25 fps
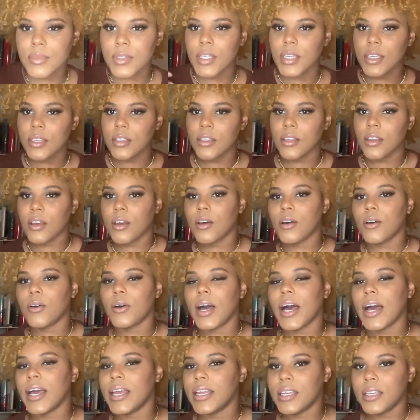So
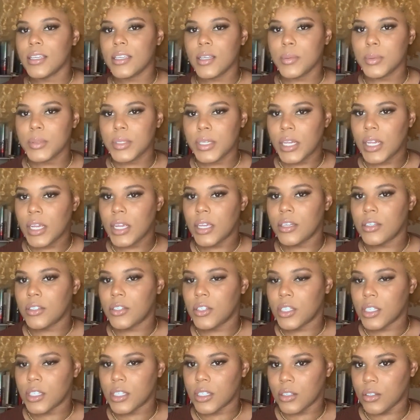I end up
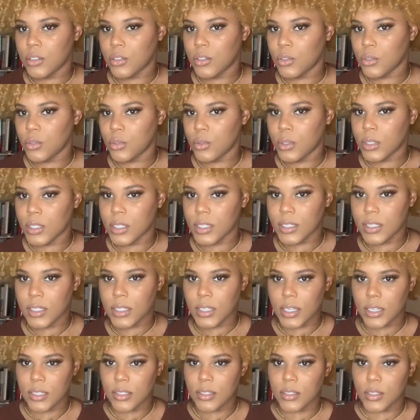changing into this
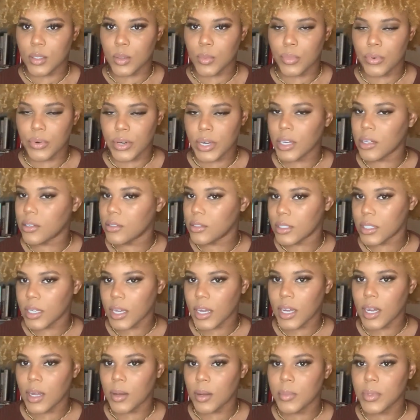nice little brown
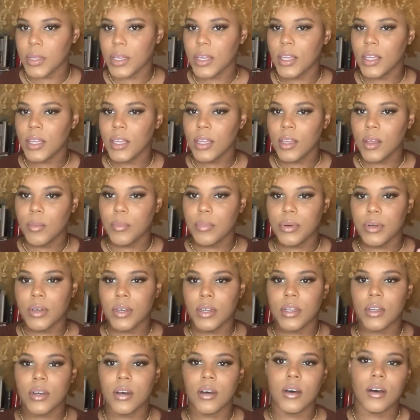top,
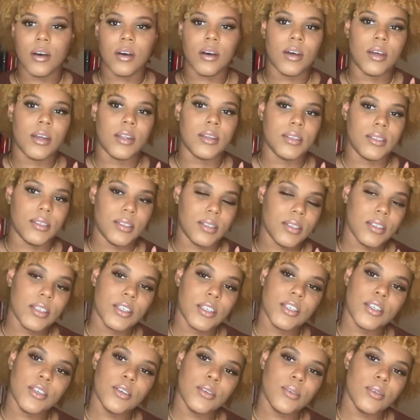put on a
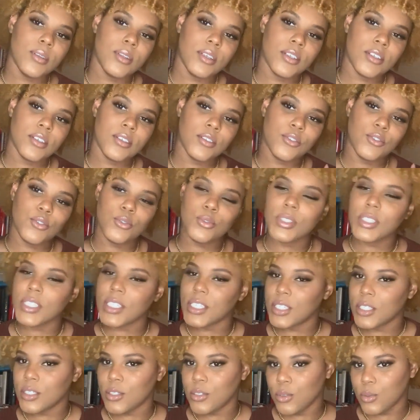cute little Juicy
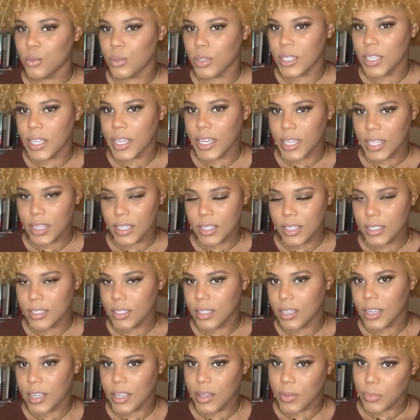Couture necklace
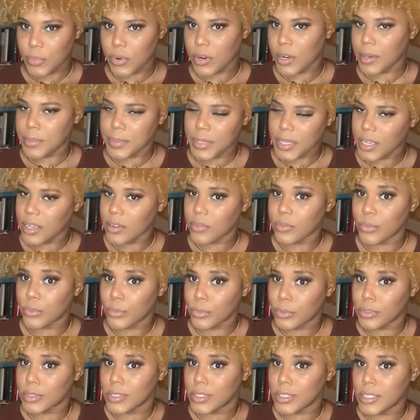that I probably haven't
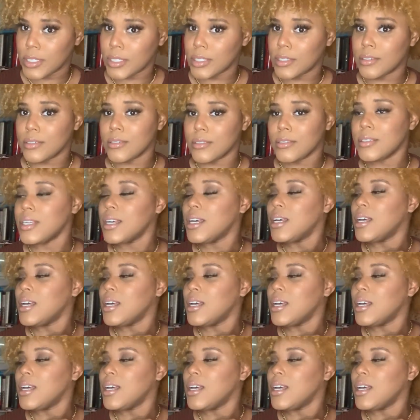worn in years,